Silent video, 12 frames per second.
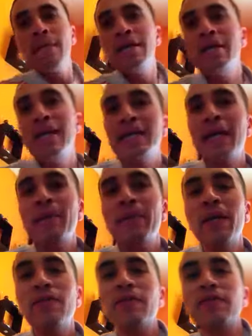Not that
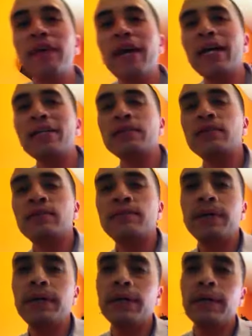big of a fan,
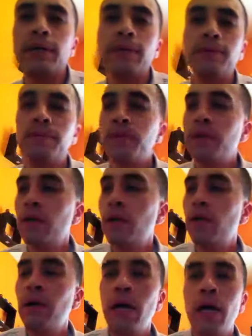but
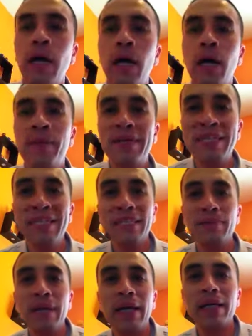I'm
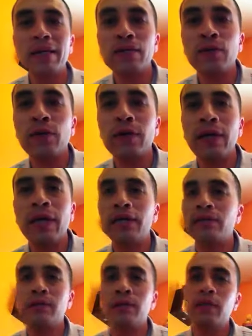anticipating the toy
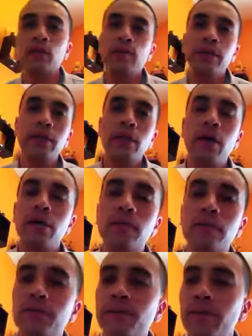line still being
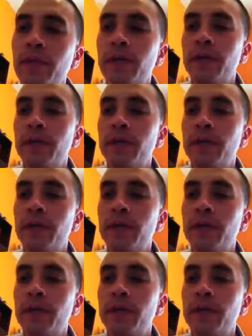awesome.